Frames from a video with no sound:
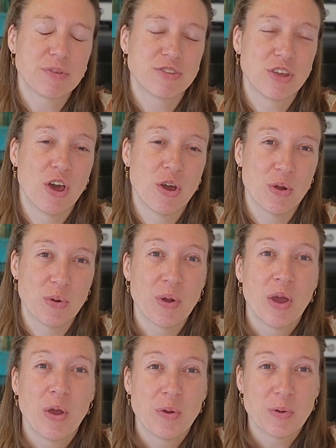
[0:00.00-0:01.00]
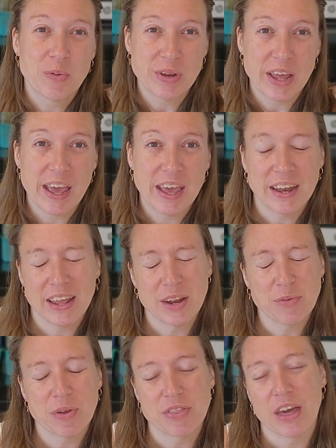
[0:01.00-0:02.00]
So we went ahead
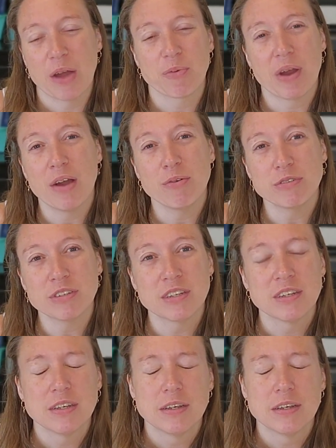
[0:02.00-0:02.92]
and went that route.